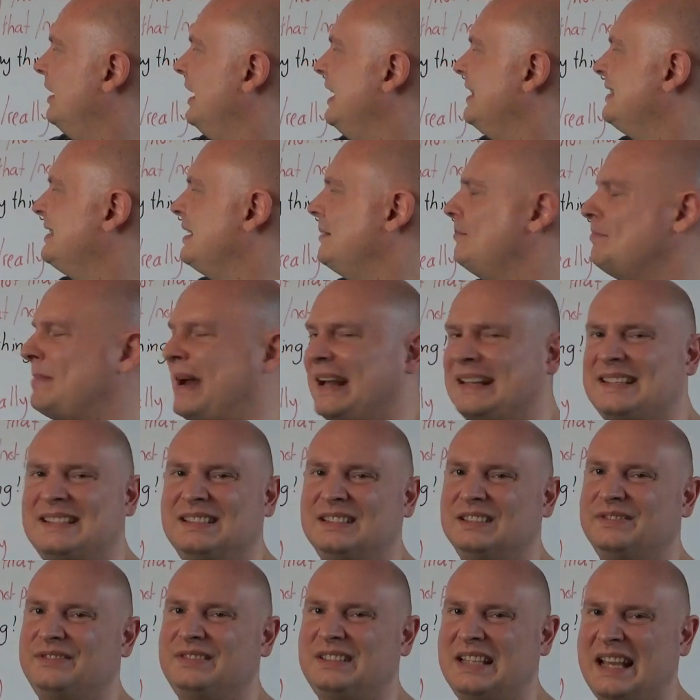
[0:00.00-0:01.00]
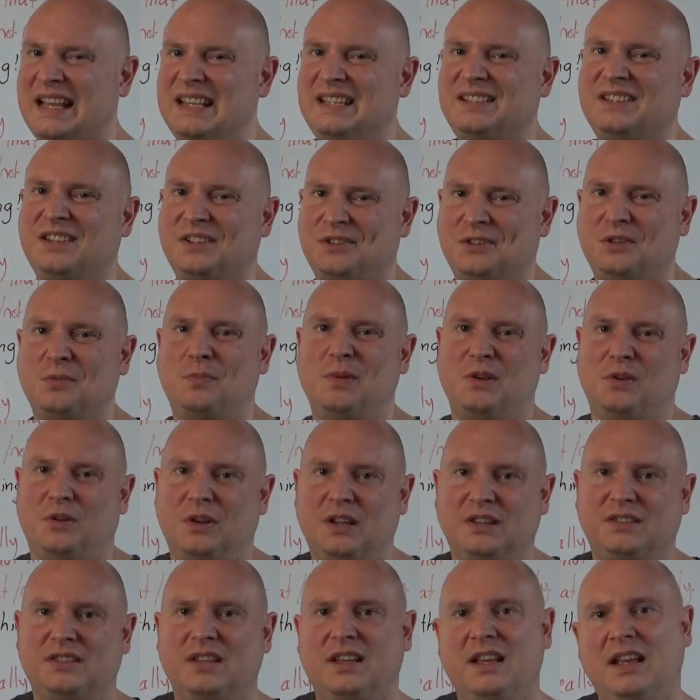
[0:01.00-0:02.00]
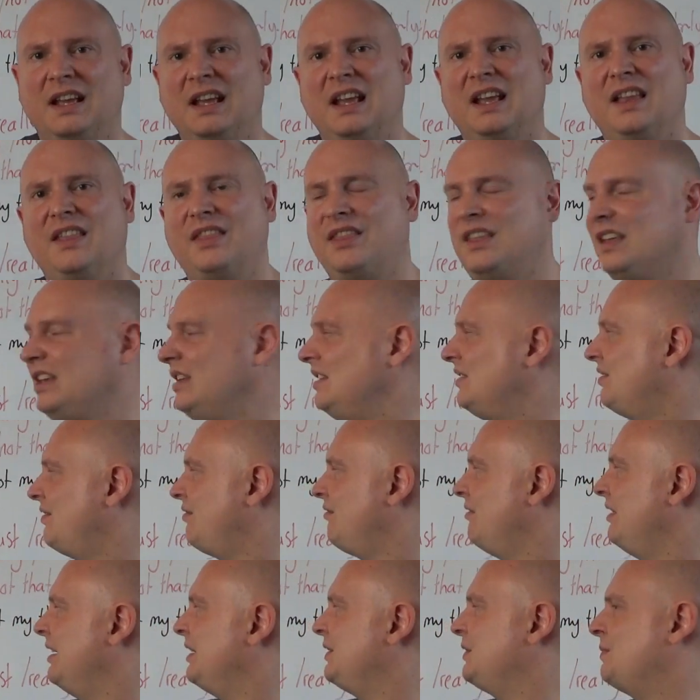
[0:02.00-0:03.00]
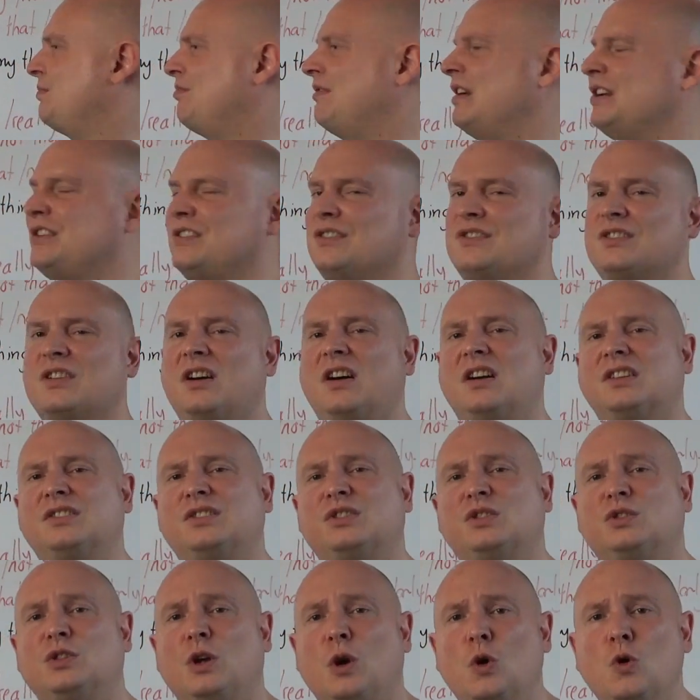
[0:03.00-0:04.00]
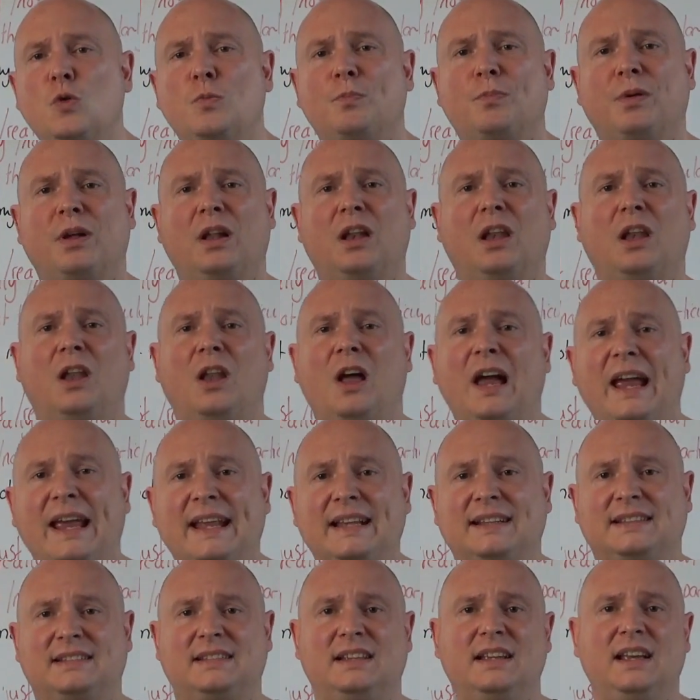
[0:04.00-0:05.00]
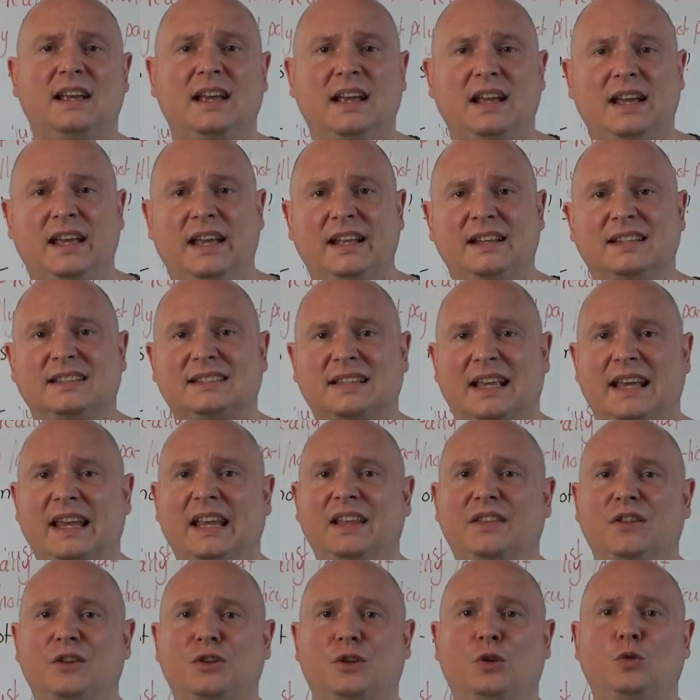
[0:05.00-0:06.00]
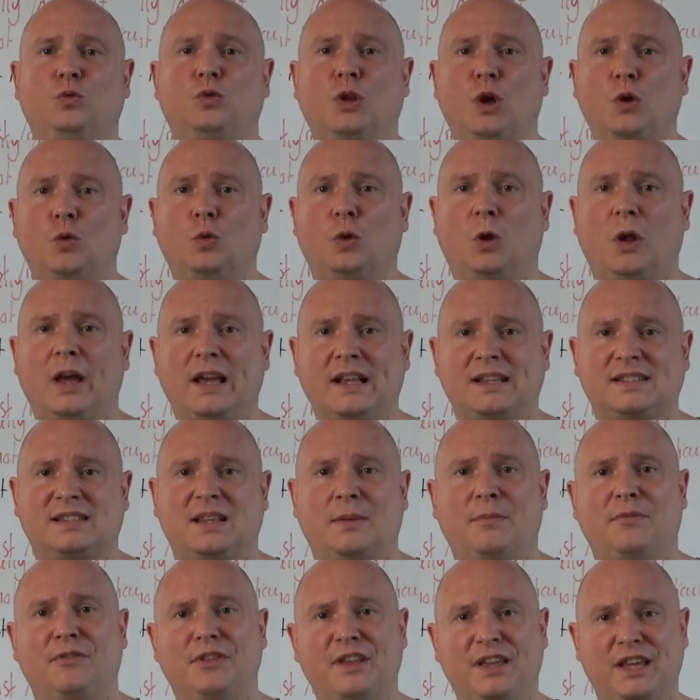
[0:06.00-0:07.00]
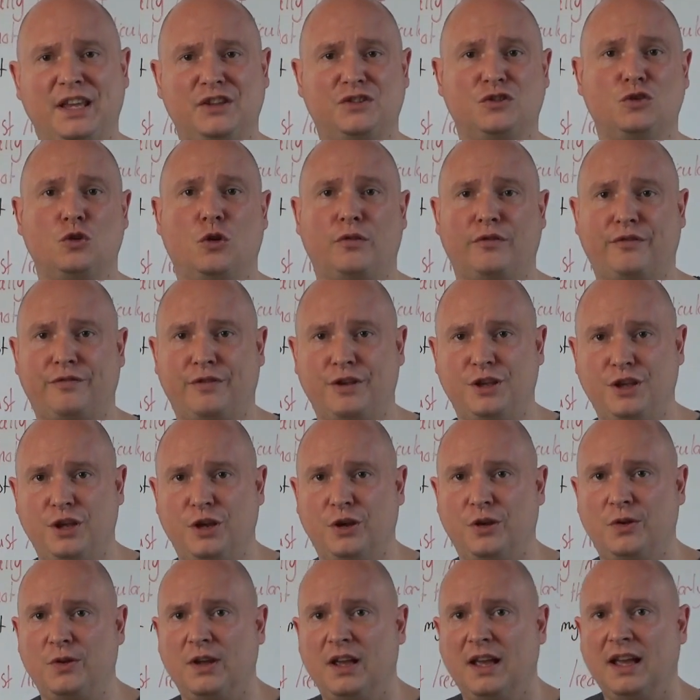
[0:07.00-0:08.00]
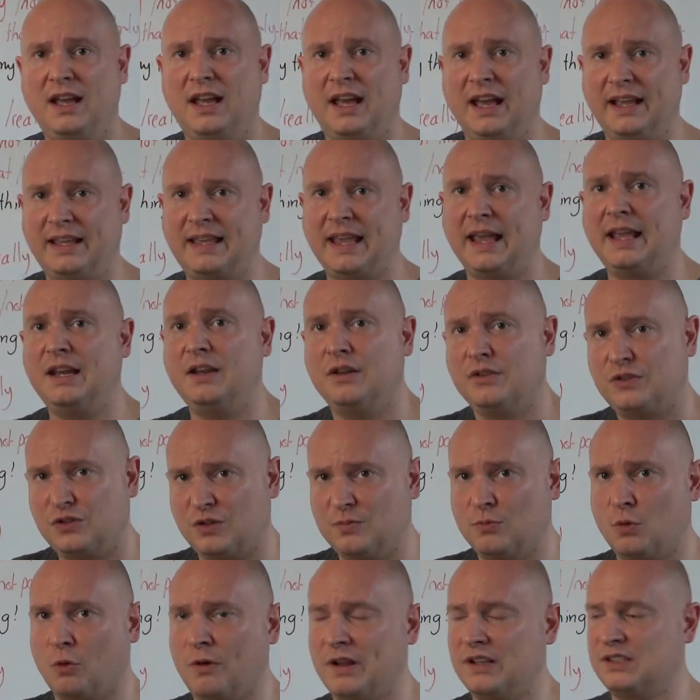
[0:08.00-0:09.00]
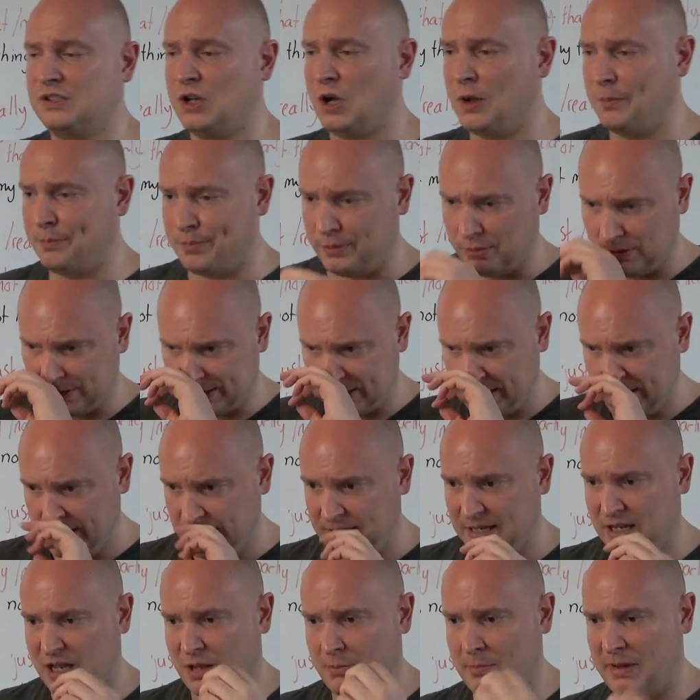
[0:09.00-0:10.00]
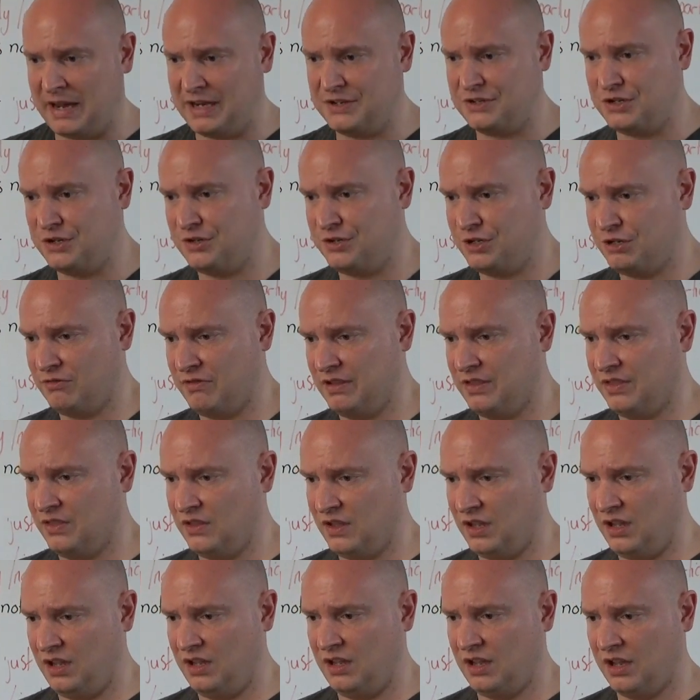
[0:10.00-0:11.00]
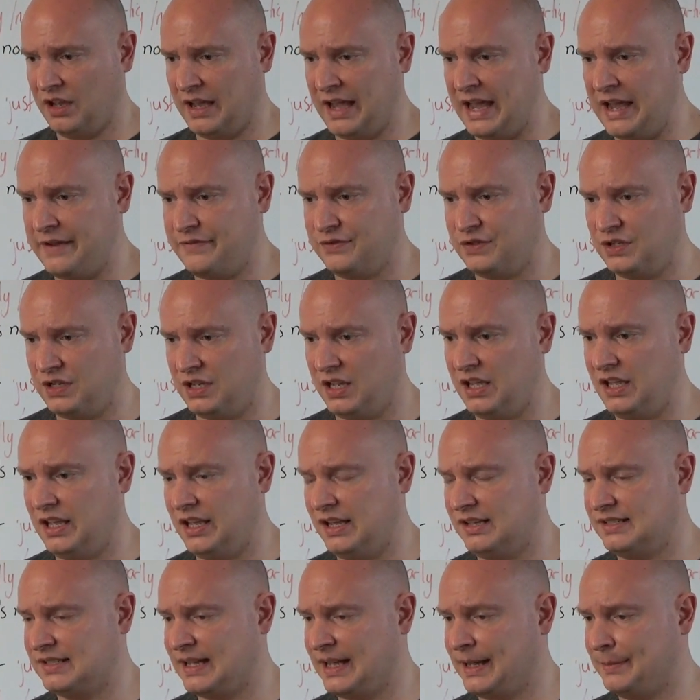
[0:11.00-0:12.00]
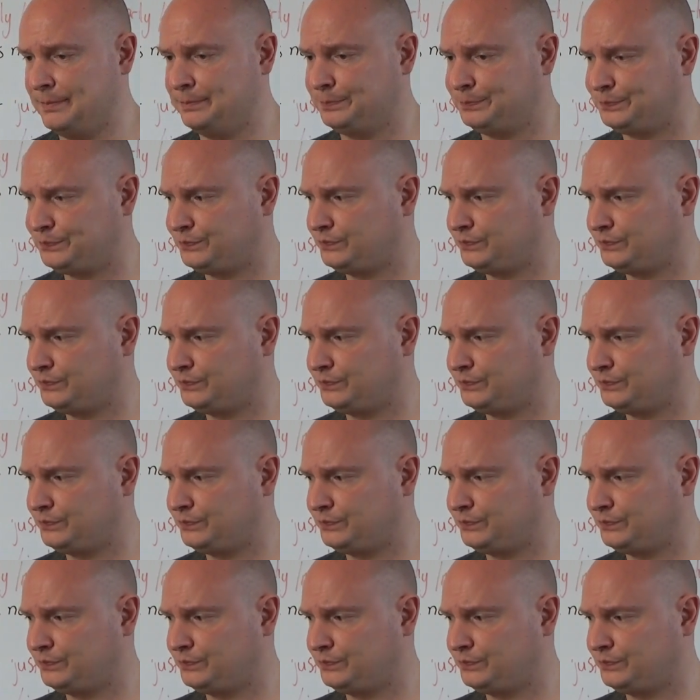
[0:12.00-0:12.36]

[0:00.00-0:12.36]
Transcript: It's a matter of taste, to be honest. These three expressions are so polite in saying that you don't like something, it's not for you. Again, some more examples. Imagine you're in the FCE exam.